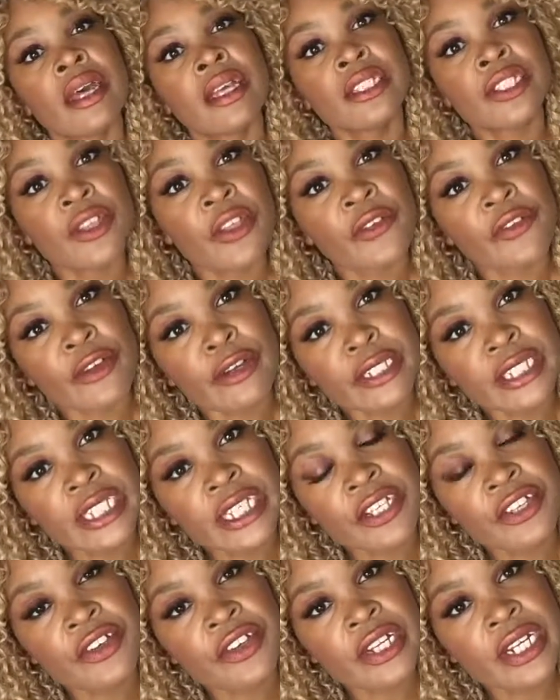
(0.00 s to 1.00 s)
So the first
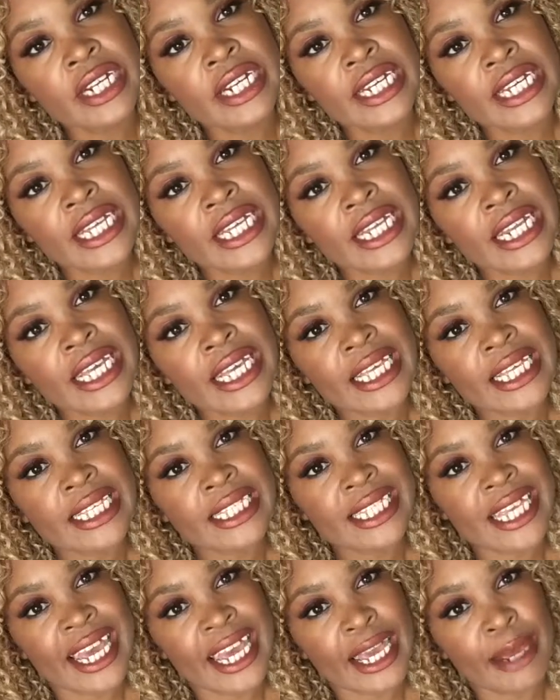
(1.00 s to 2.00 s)
thing you're going to need
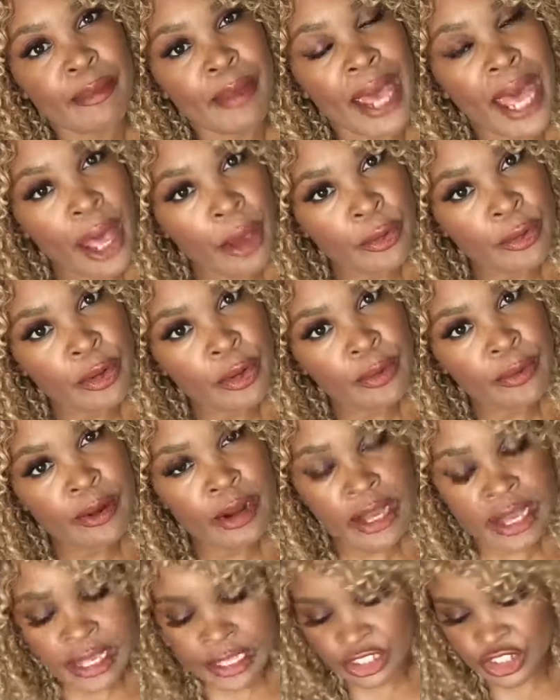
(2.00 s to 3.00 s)
is a powder
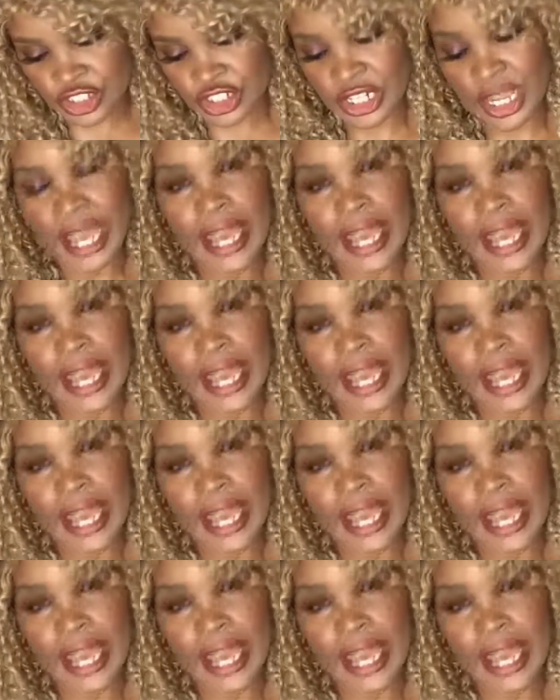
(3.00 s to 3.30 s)
brush.